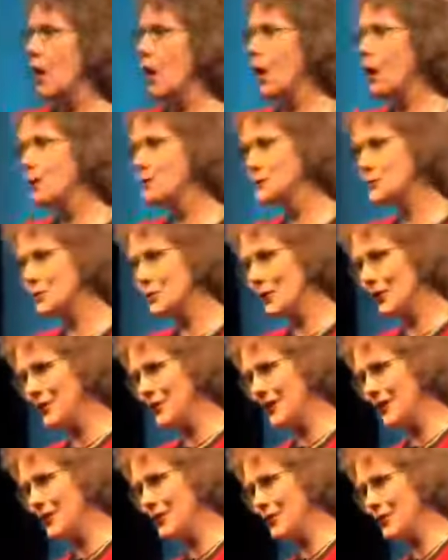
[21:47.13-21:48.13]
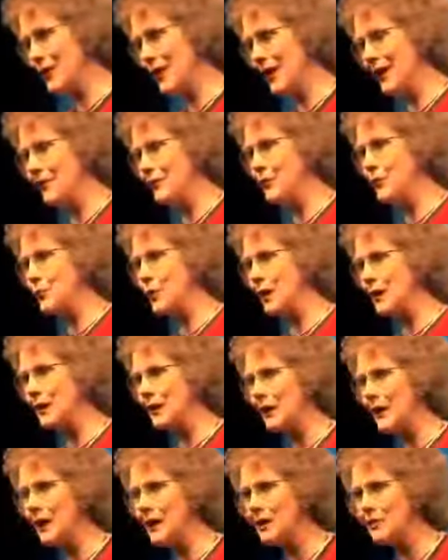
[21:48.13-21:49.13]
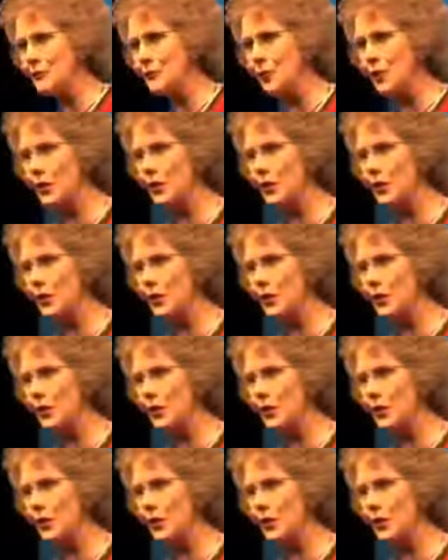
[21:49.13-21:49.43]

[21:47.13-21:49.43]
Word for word: also, on the other hand, the right kind of